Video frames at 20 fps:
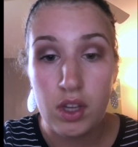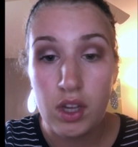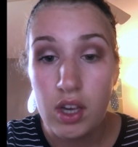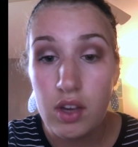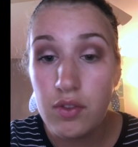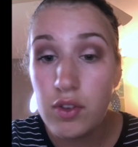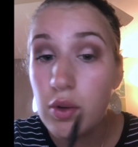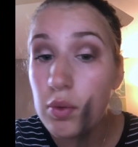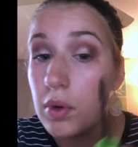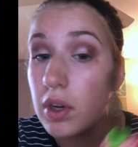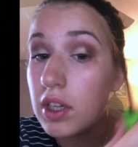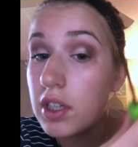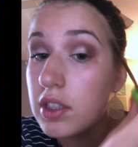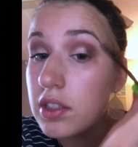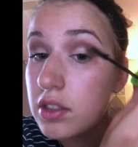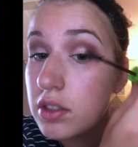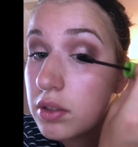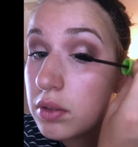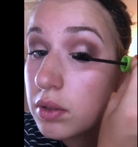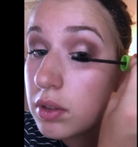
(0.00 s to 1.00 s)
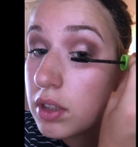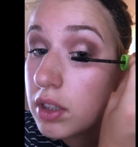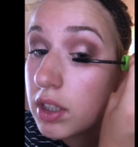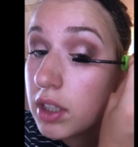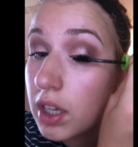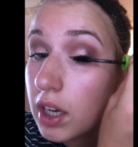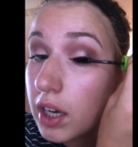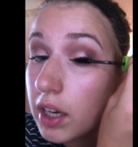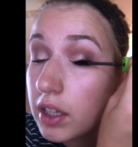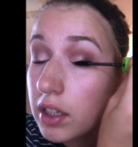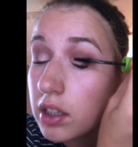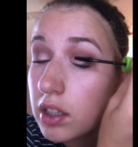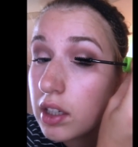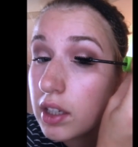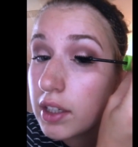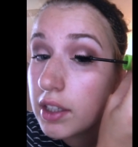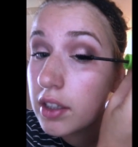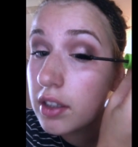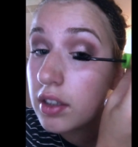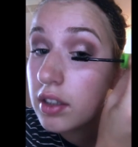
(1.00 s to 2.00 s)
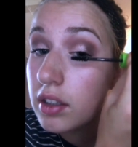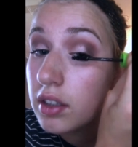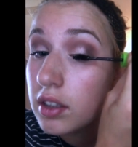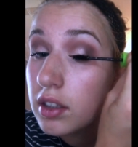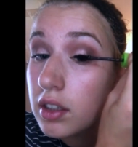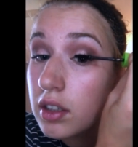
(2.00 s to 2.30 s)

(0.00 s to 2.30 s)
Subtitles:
If you want to do an eyeliner,